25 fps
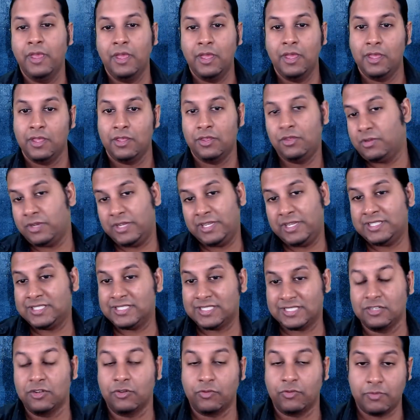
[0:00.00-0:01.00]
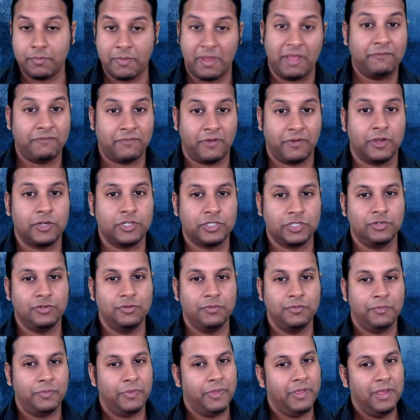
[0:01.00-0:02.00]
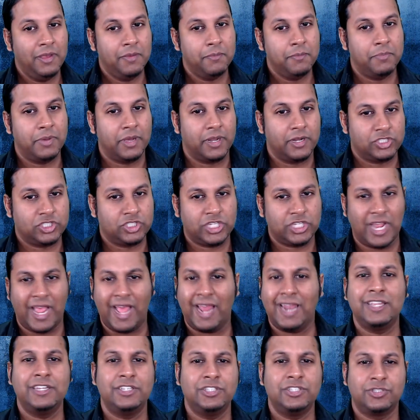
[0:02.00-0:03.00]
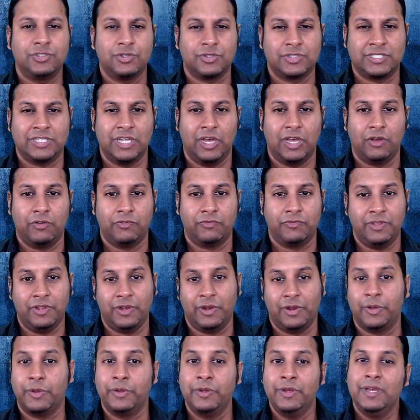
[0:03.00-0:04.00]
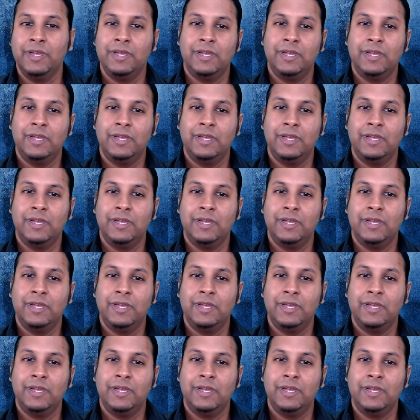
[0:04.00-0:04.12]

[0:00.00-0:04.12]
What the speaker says: You need to still remain functional, but challenge yourself, you know.